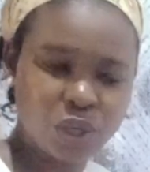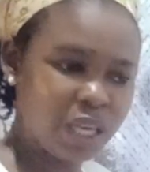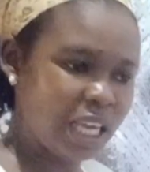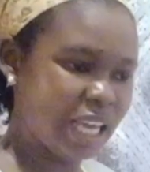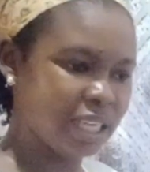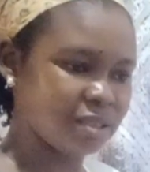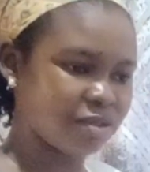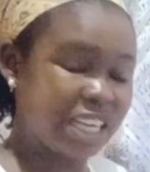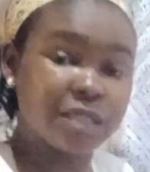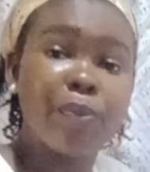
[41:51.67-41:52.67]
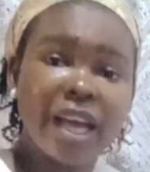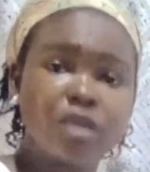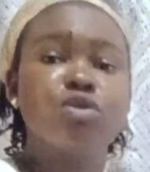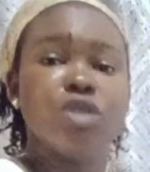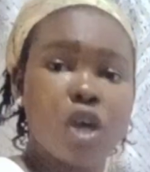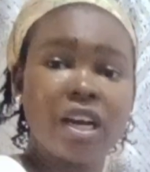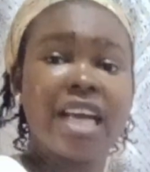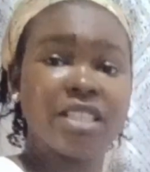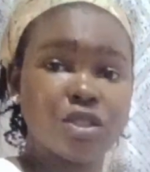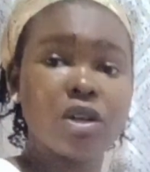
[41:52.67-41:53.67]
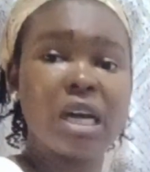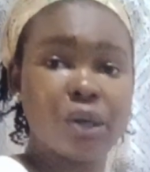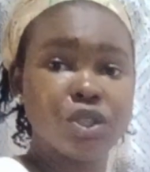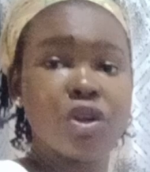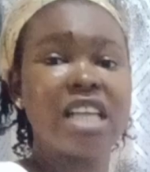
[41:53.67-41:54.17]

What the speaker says: in respects to the organizational goals,